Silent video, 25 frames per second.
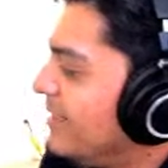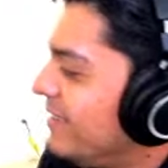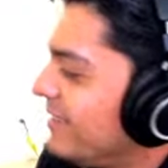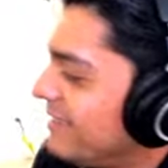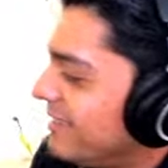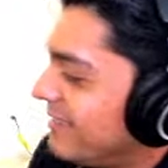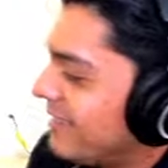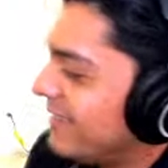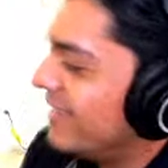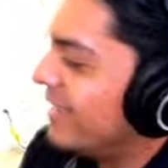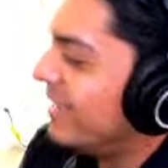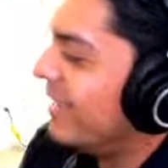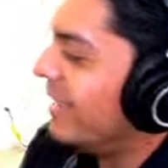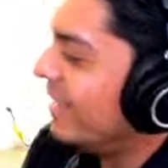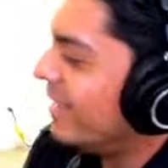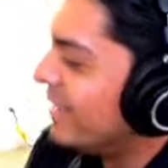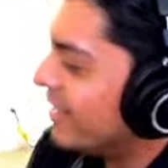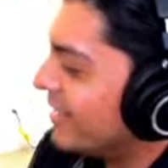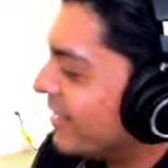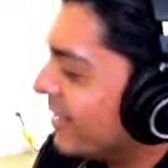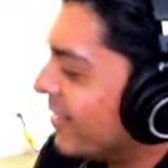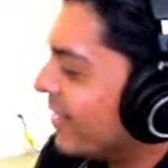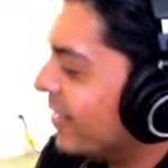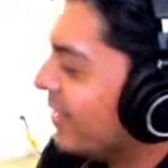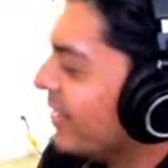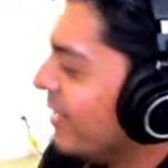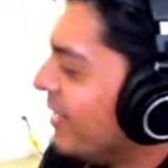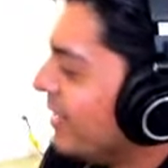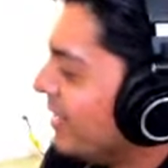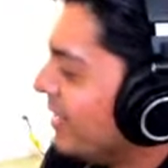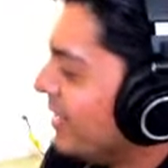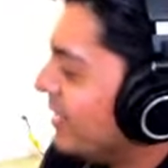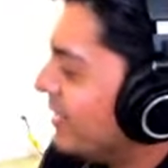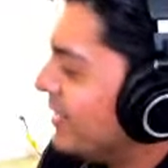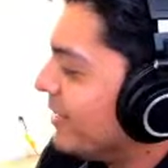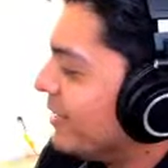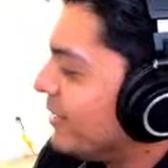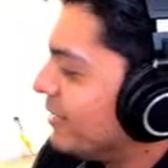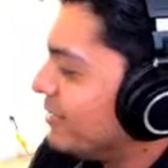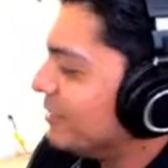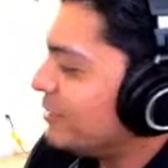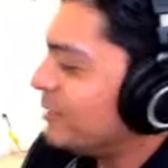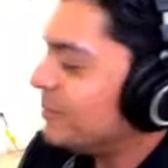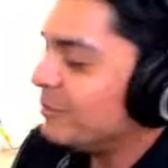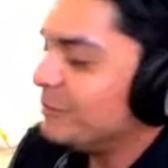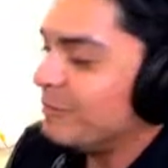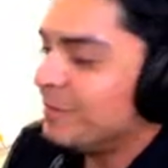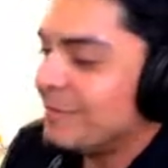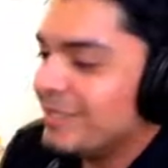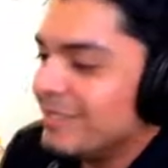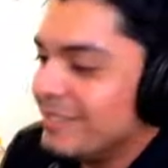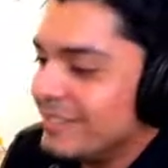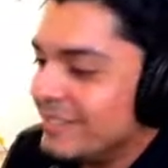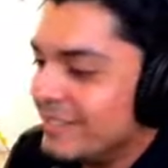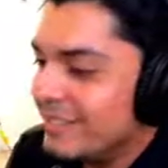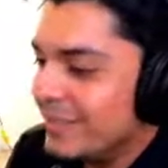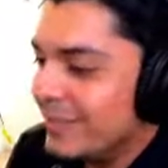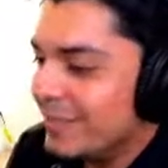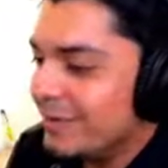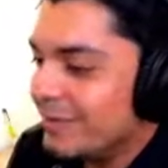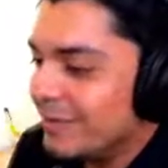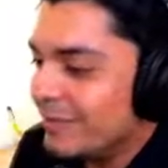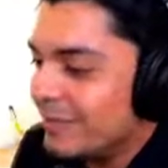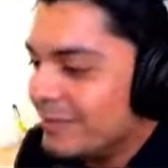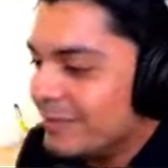yeah, you're in 2 places at once.